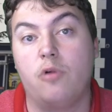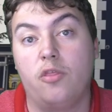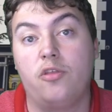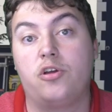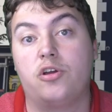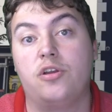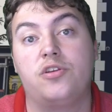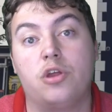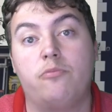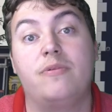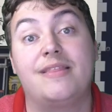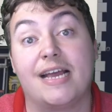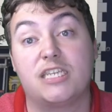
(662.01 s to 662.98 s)
and what they could have
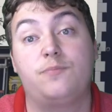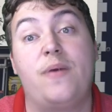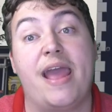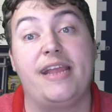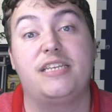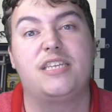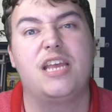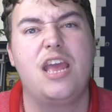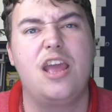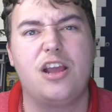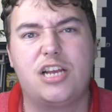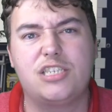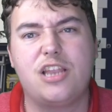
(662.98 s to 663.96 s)
done with that space,
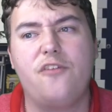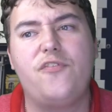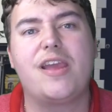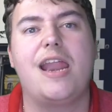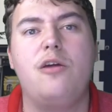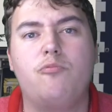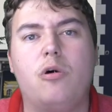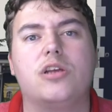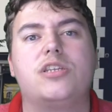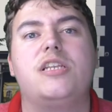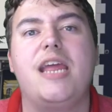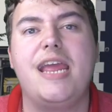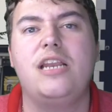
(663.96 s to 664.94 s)
because don't forget it
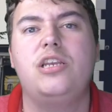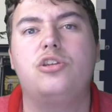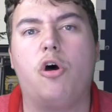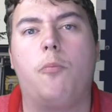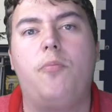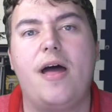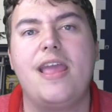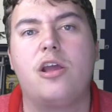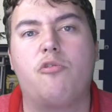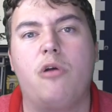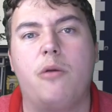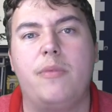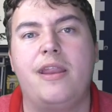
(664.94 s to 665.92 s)
was an indoor play
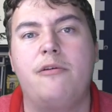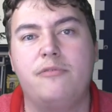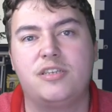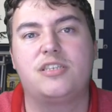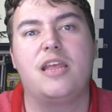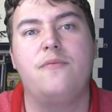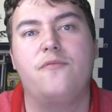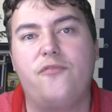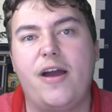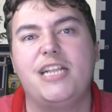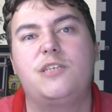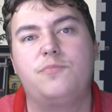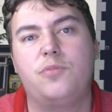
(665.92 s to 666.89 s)
equipment, it was
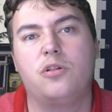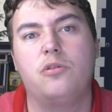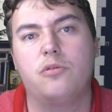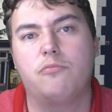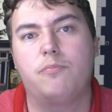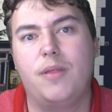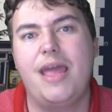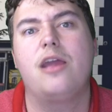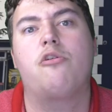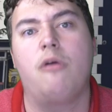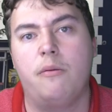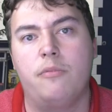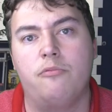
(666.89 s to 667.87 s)
inflatable play
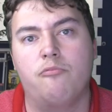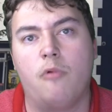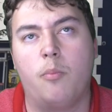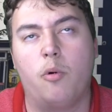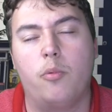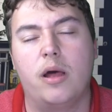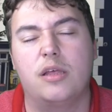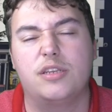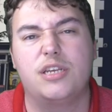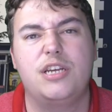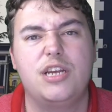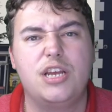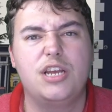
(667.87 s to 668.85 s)
equipment Wobble World.
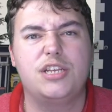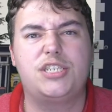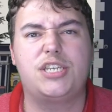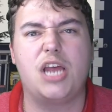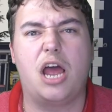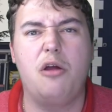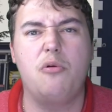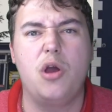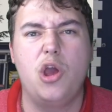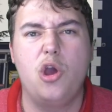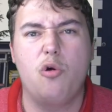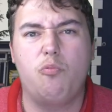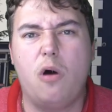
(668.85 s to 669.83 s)
So
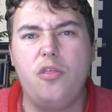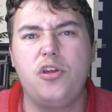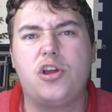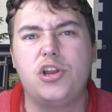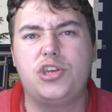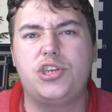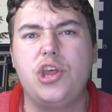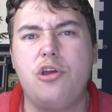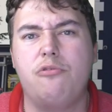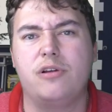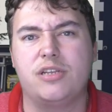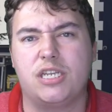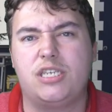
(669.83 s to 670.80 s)
what they could
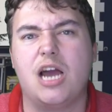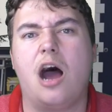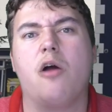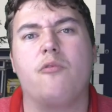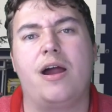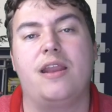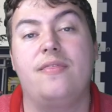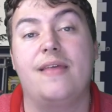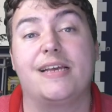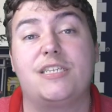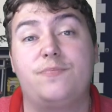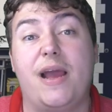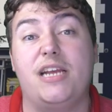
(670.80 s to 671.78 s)
do as a dart ride in
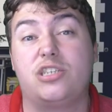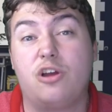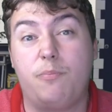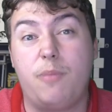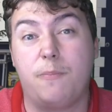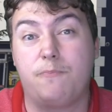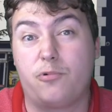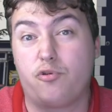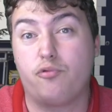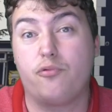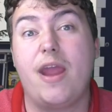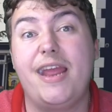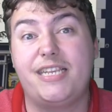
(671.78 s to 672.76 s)
that space could be
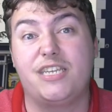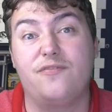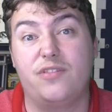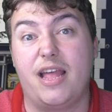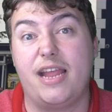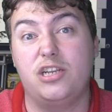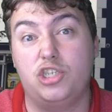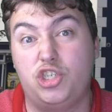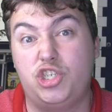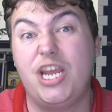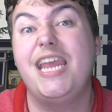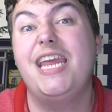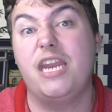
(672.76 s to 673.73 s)
creatively
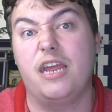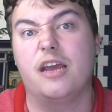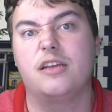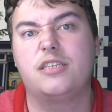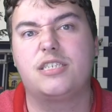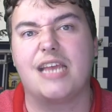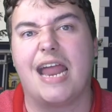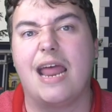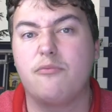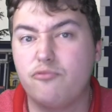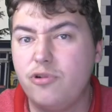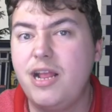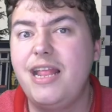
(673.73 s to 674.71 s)
genius, and
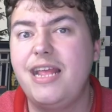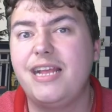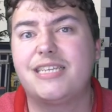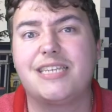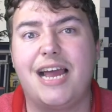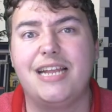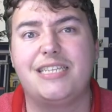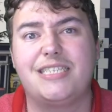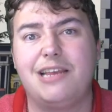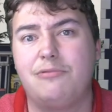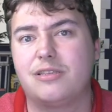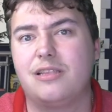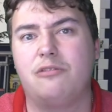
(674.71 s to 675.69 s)
I'm really excited to
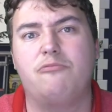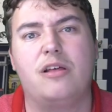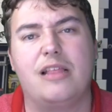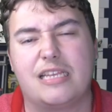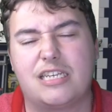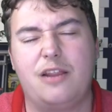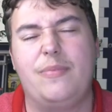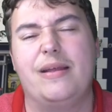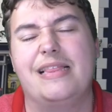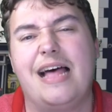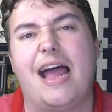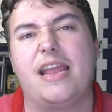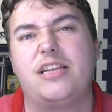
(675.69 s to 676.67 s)
see what that's going to be
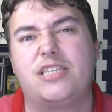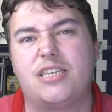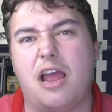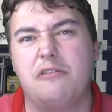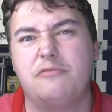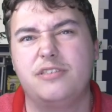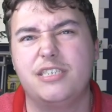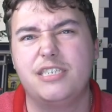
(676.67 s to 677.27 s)
like. So